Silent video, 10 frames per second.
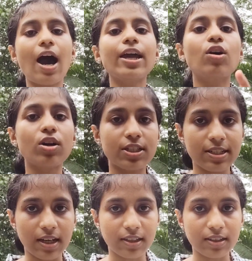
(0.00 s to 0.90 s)
I got
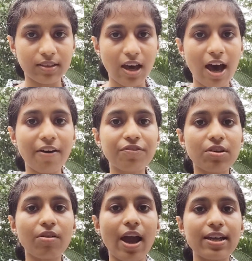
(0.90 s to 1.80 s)
stuck.
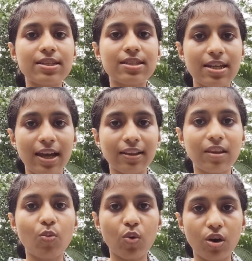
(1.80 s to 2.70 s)
After I said
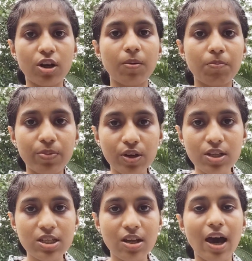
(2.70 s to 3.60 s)
the word
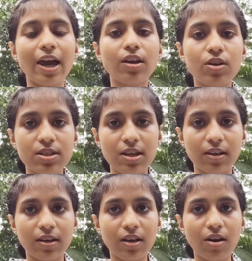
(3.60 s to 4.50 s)
books, I got
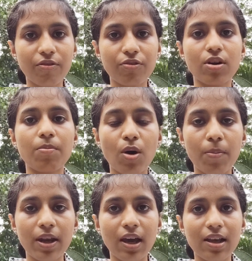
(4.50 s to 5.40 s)
stuck for a
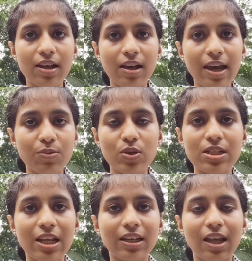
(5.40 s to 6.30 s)
moment. It was
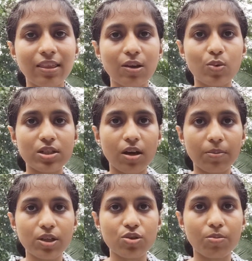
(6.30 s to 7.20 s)
like nothing was
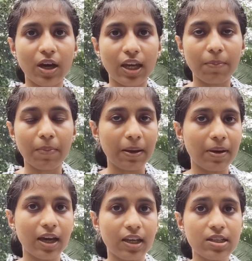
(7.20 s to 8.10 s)
coming to my
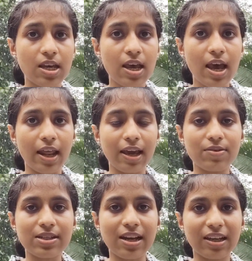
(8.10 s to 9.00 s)
mind, and I
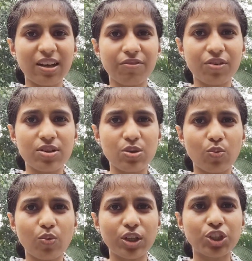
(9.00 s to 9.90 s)
was like confused.
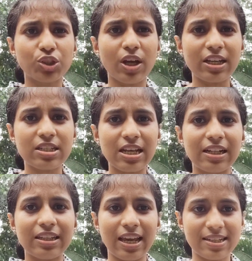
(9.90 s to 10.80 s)
What should I
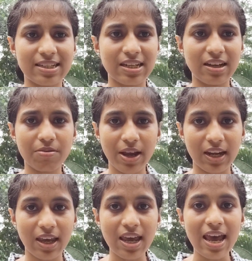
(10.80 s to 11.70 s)
tell next? Right.